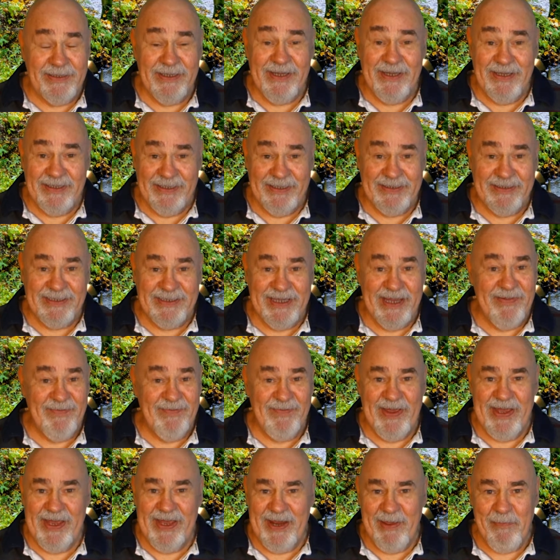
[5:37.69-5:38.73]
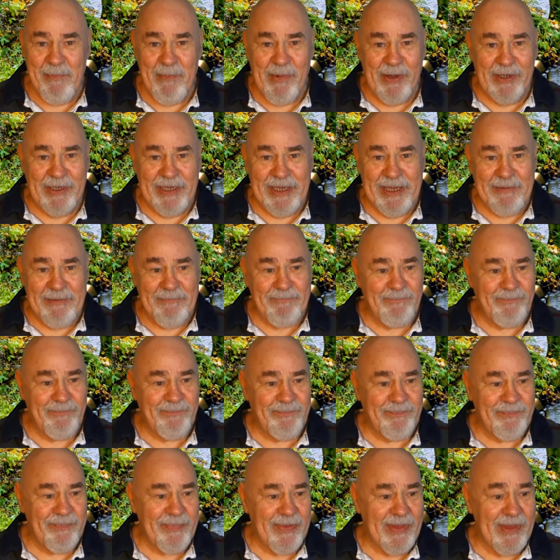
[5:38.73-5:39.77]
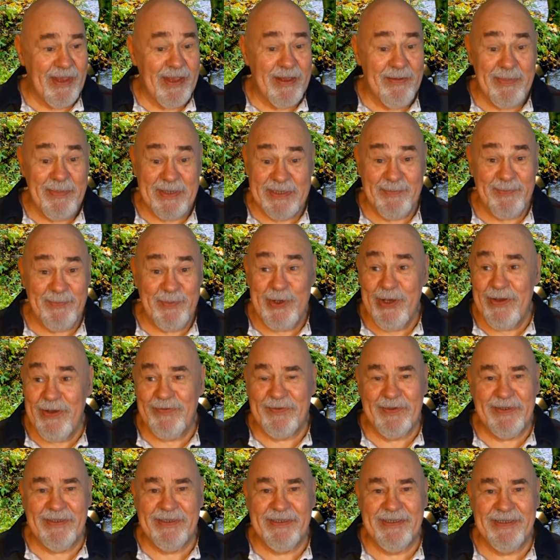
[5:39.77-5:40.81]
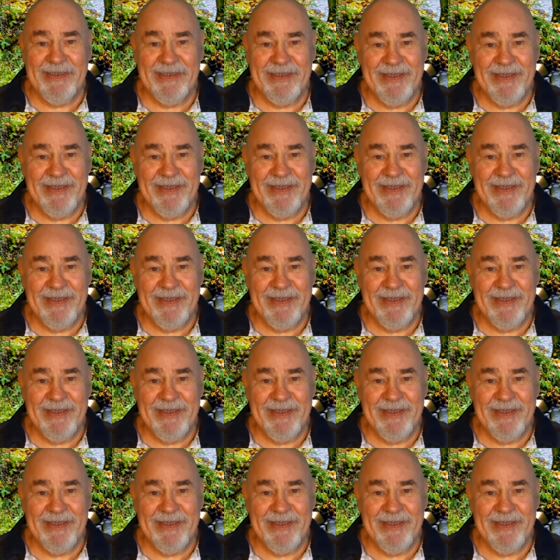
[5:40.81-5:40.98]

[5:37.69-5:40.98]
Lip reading: As I say, very muddy. But it's beautiful.